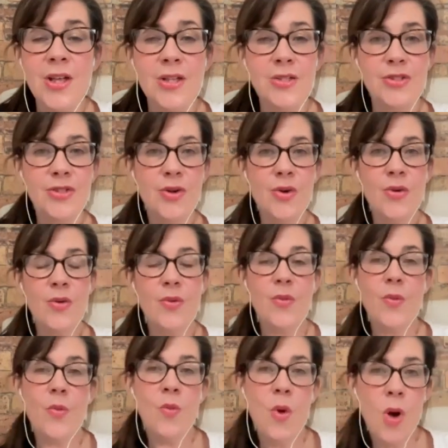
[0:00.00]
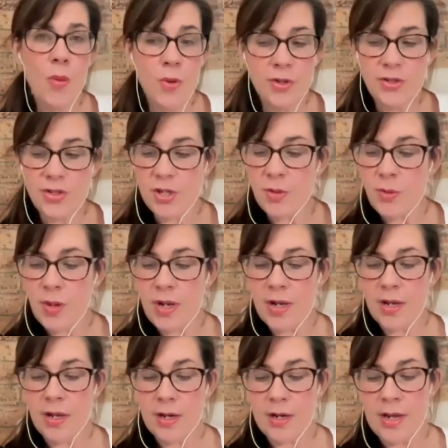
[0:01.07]
So what we'll do
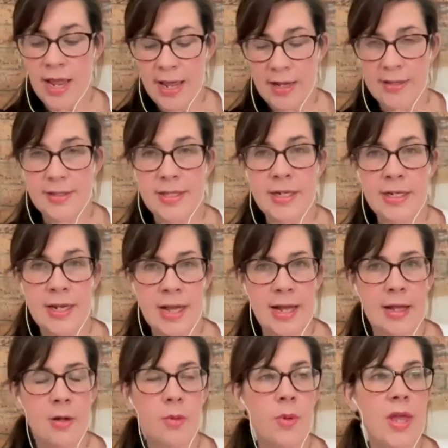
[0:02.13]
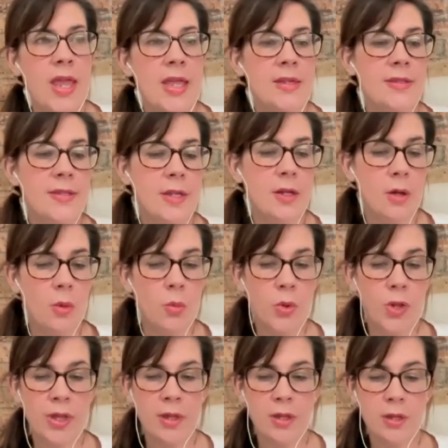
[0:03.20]
next and now is
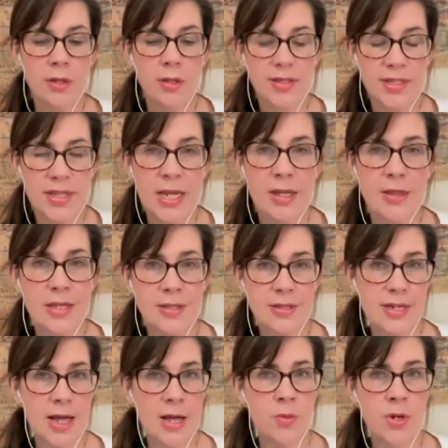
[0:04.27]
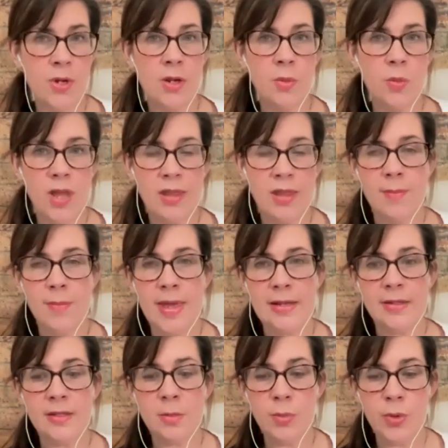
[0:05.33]
we'll stick this down in a way that
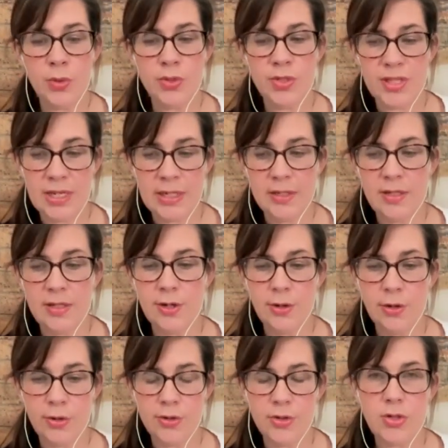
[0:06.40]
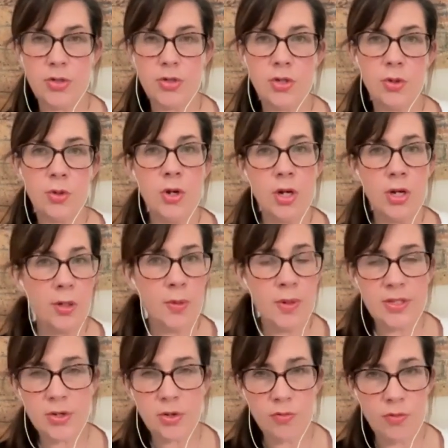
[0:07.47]
makes the most sense to us. So glue
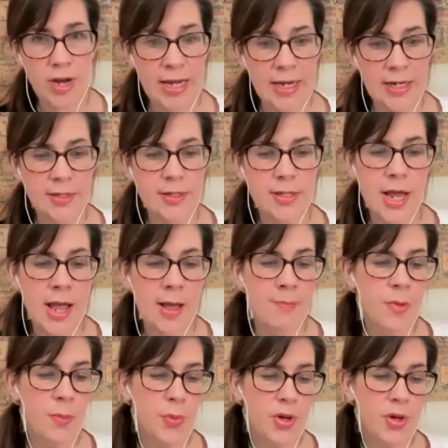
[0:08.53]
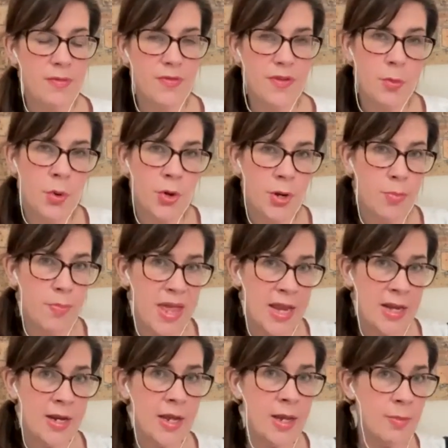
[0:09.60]
is great, but if you want to
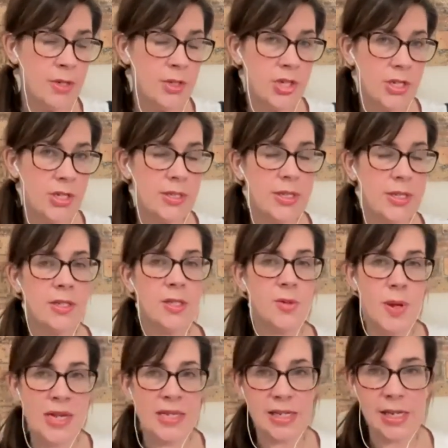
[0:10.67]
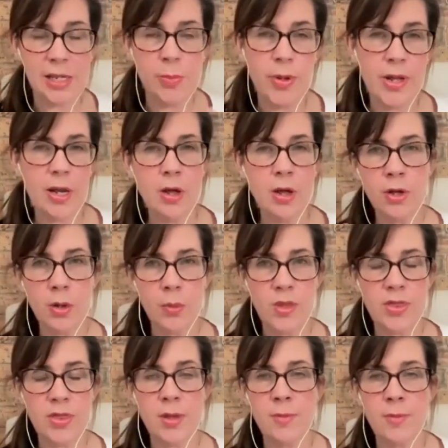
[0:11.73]
pin images and spend a little bit longer
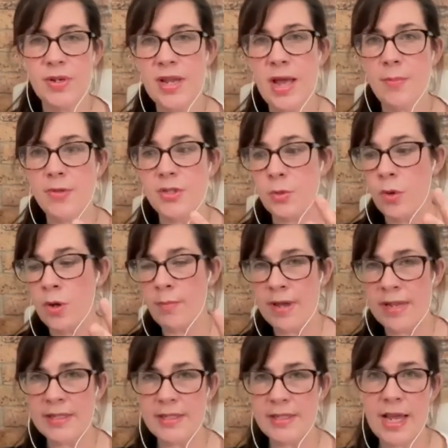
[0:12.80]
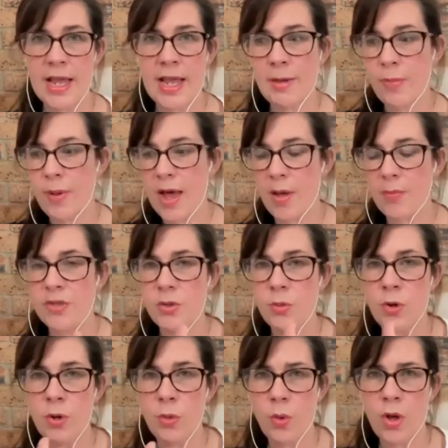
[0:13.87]
with them, perhaps you want to meditate, perhaps you
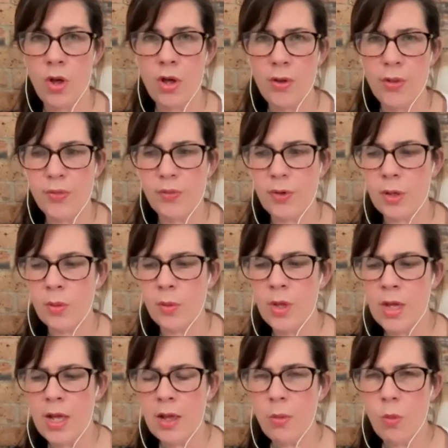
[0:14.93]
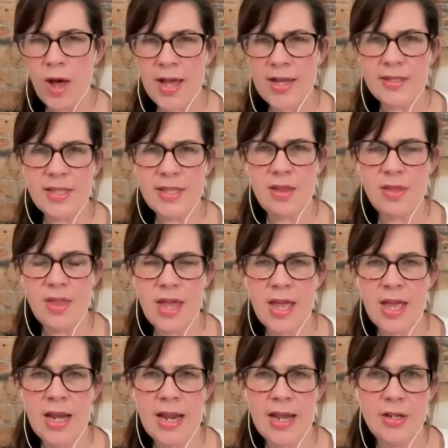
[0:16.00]
want to work through why is that
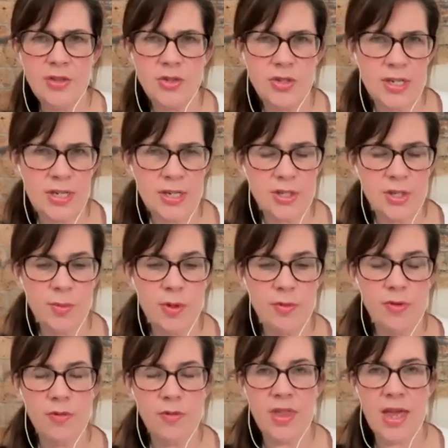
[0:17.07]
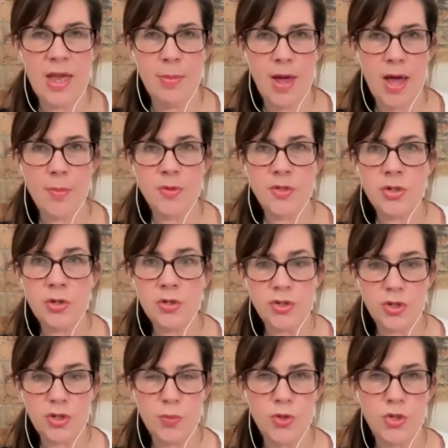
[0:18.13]
there? Like, does it need to move over there? Perhaps you're not
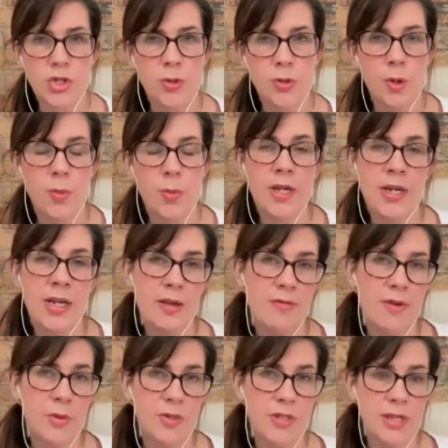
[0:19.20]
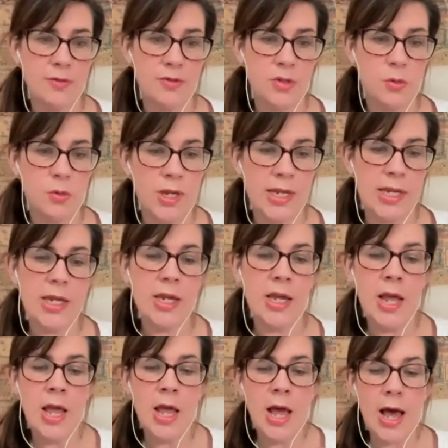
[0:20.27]
super sure. We're going to give ourselves a week.
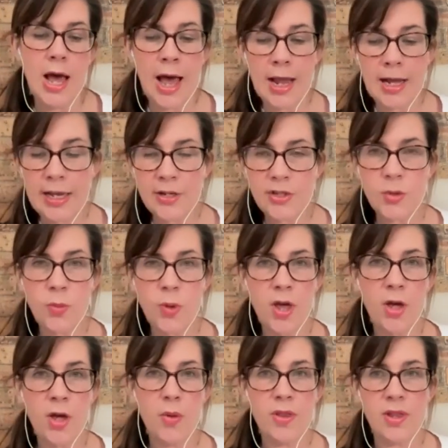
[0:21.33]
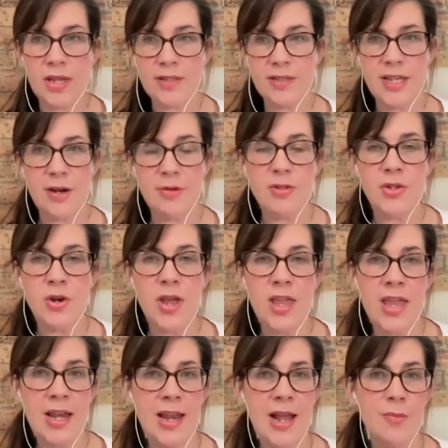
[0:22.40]
I like to work with, like, Sarah's not
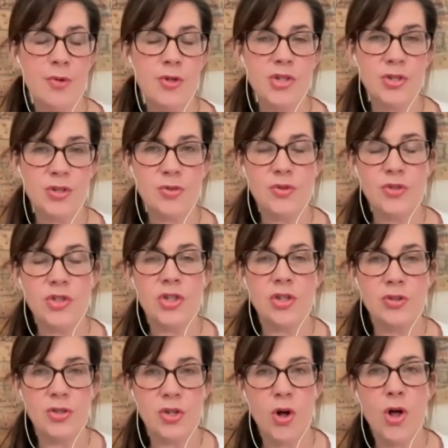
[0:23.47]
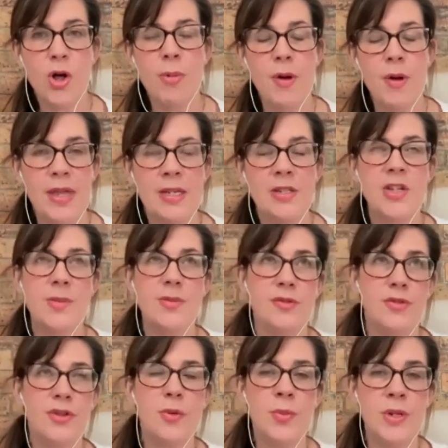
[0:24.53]
here now, but she'll talk about it in terms
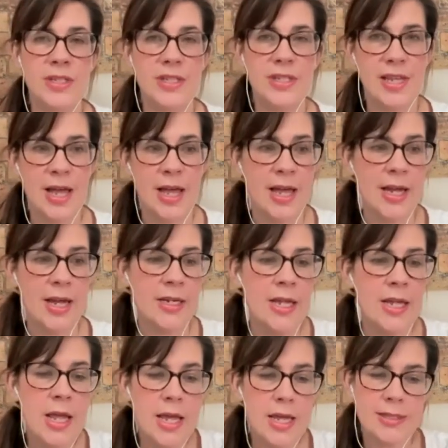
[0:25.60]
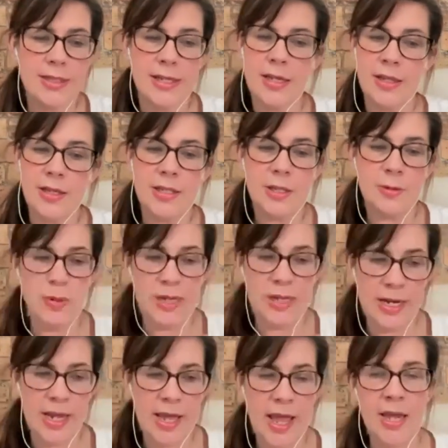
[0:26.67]
of human design. It's like this
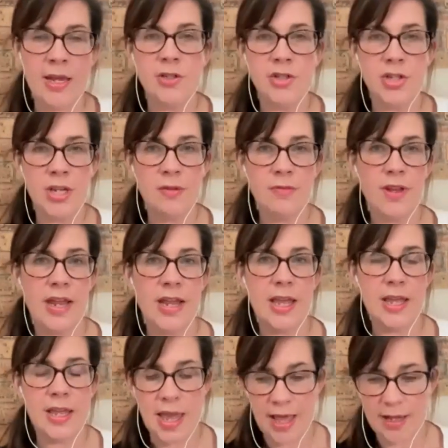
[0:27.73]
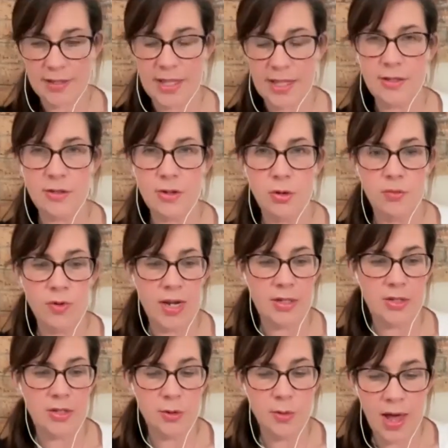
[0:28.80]
splenic energy of like, yes, that's all
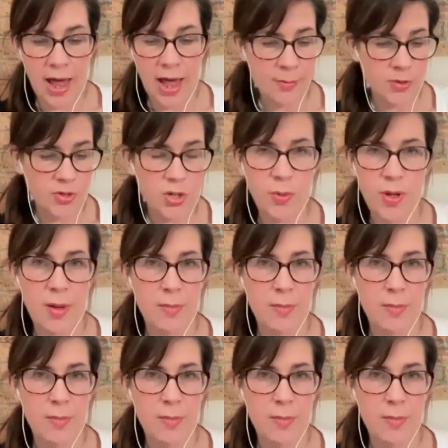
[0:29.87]
right. So I'm super